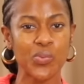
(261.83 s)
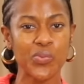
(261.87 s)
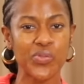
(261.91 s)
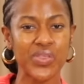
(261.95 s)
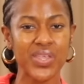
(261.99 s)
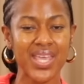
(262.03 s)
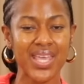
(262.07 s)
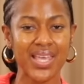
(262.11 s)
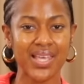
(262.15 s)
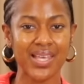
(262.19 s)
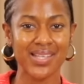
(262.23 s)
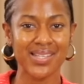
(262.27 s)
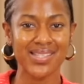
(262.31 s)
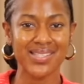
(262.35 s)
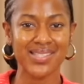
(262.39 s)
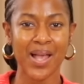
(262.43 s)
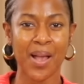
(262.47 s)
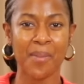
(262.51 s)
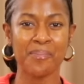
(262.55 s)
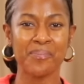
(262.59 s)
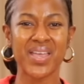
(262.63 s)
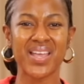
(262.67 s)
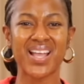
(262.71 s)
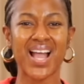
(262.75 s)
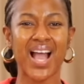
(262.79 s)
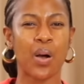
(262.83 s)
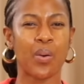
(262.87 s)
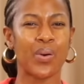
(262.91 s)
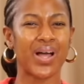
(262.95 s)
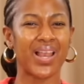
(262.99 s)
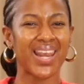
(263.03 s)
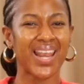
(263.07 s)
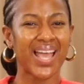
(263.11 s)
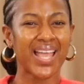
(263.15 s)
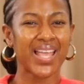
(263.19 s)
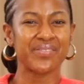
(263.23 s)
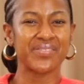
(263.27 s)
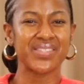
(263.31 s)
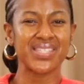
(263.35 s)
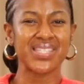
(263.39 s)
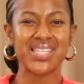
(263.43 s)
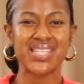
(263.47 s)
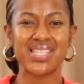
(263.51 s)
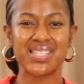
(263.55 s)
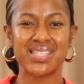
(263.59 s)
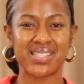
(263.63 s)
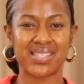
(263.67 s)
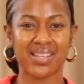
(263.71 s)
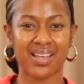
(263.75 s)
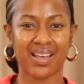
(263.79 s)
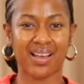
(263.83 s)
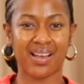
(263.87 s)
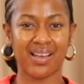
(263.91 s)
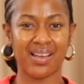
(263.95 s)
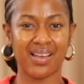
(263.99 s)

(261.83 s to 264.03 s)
things that make our lives easier.